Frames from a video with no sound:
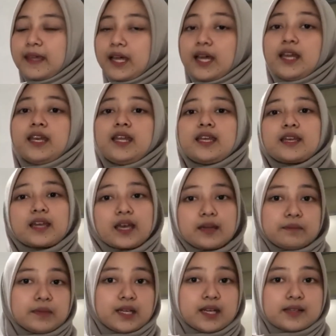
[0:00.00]
and it
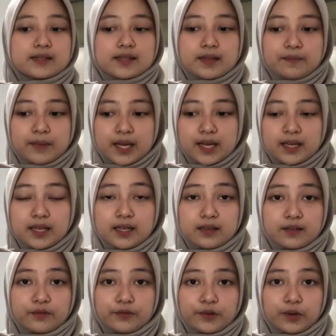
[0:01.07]
can be estimated
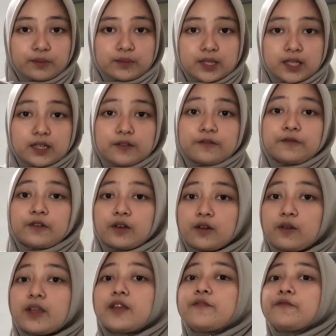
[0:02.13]
from the
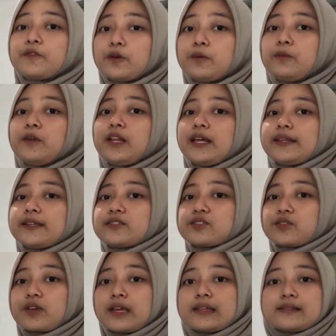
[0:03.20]
following formula that
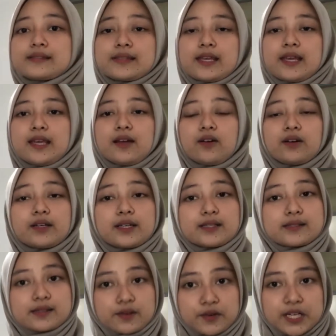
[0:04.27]
you can see on the
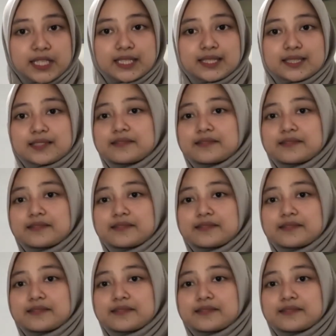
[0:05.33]
screen.